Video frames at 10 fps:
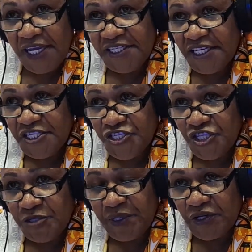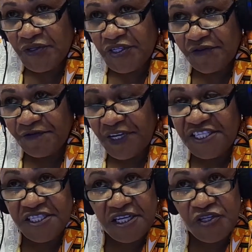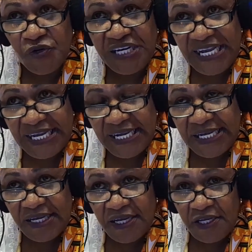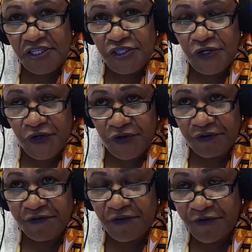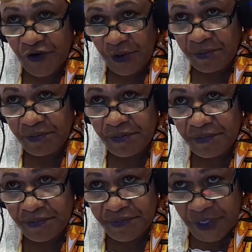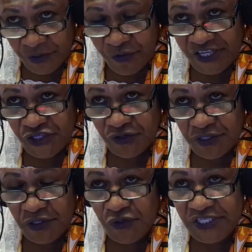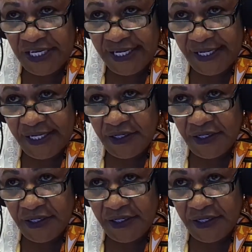Is it just because of its unique serve from the restaurant Lhoustalet?